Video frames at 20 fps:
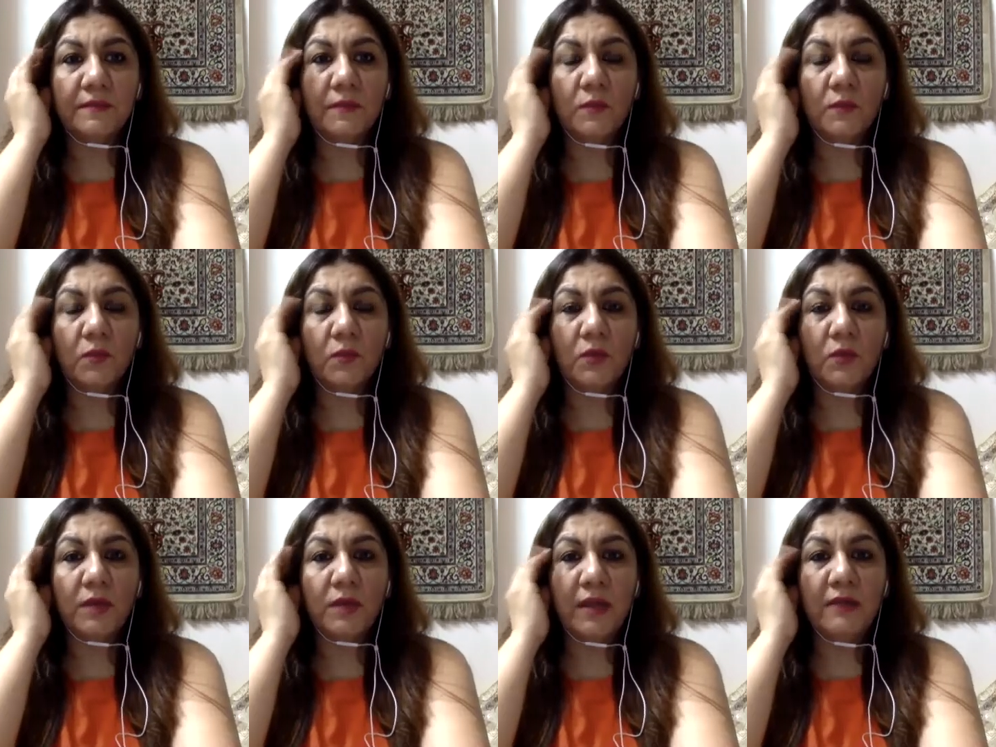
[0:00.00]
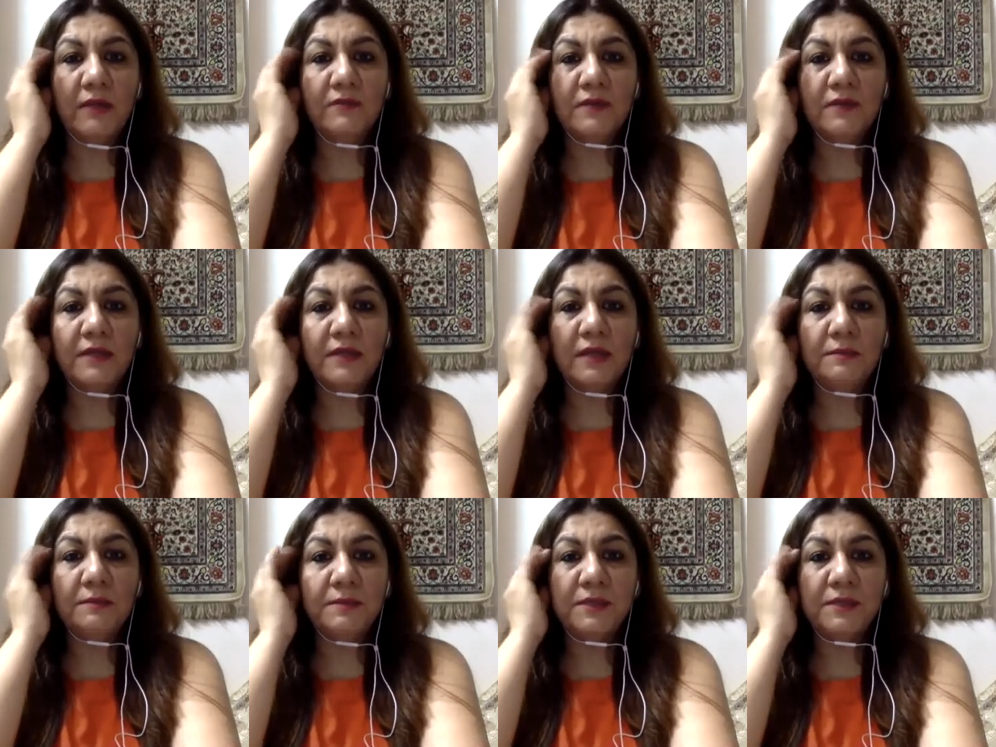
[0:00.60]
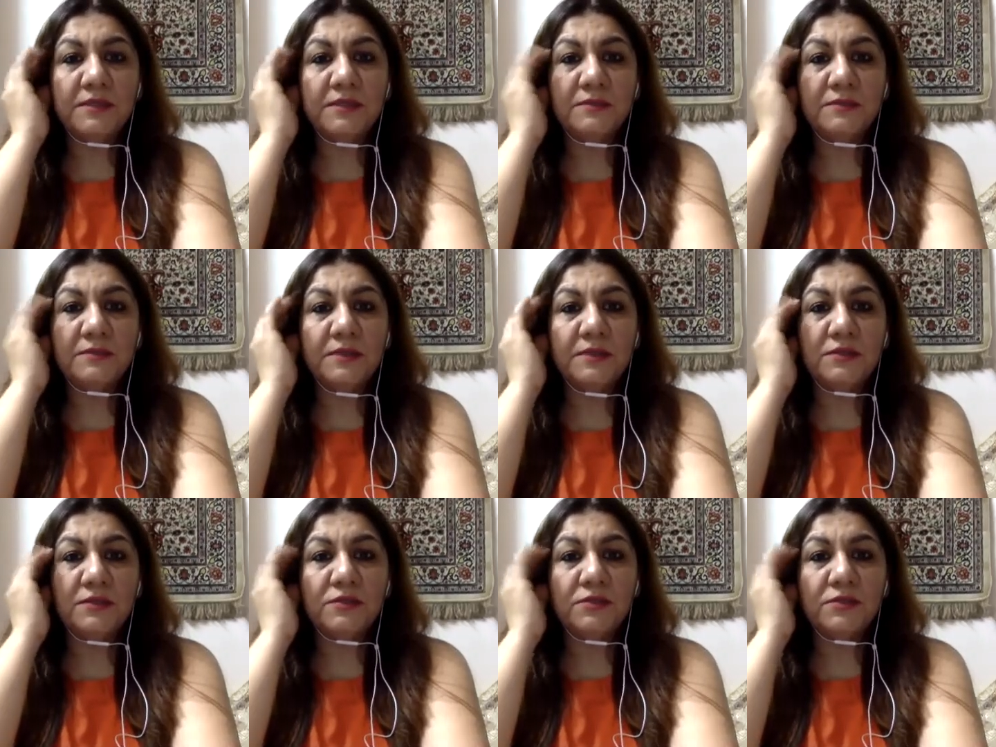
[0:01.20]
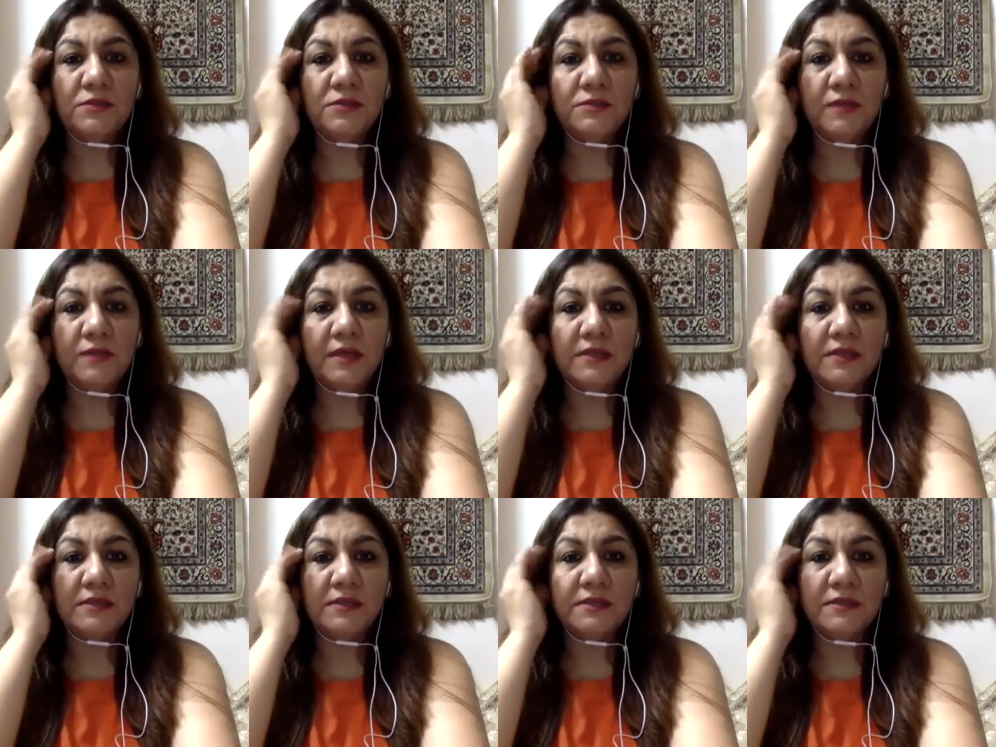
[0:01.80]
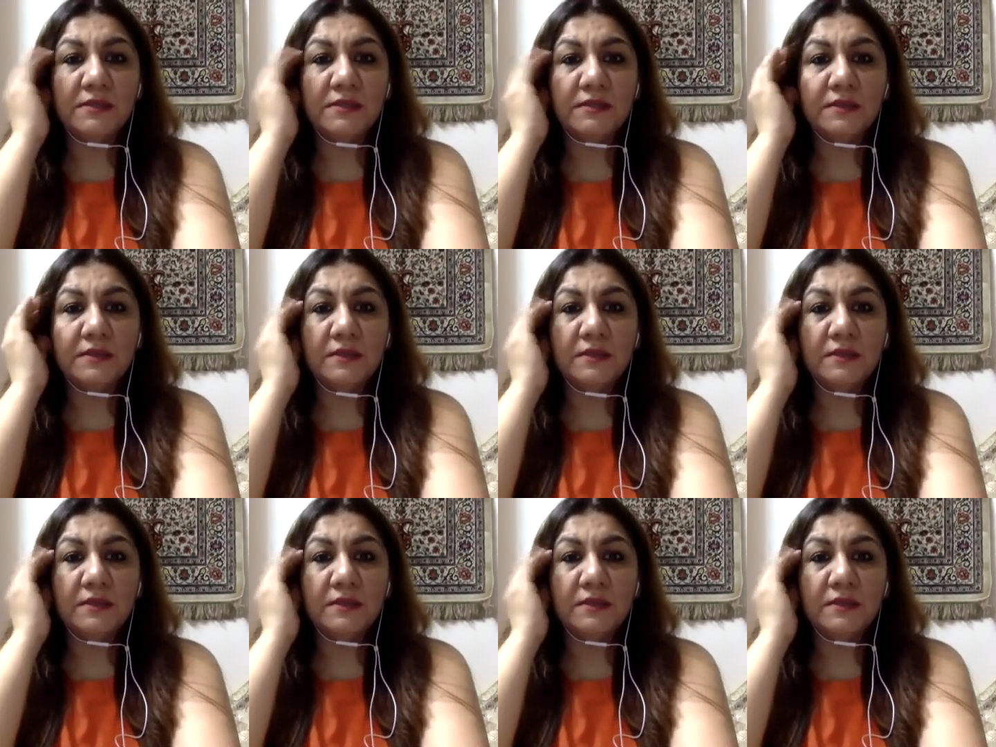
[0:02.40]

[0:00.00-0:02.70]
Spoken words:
Whatever that peace means to you guys.